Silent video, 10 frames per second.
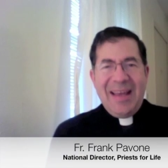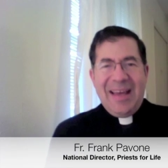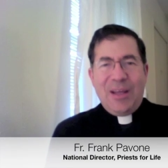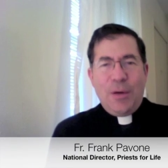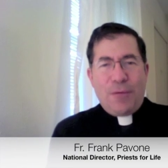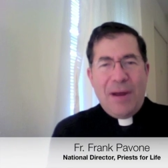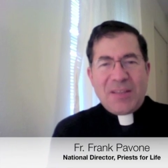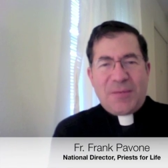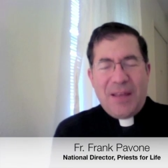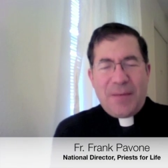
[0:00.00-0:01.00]
Hello
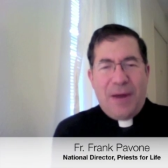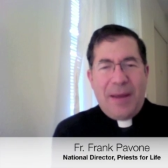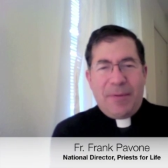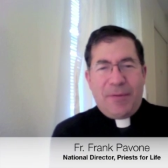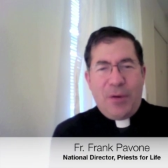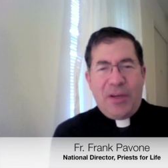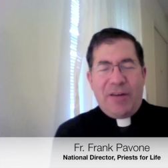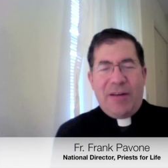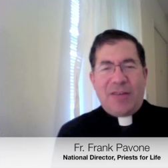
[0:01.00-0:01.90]
friends, Father Frank Pavone here,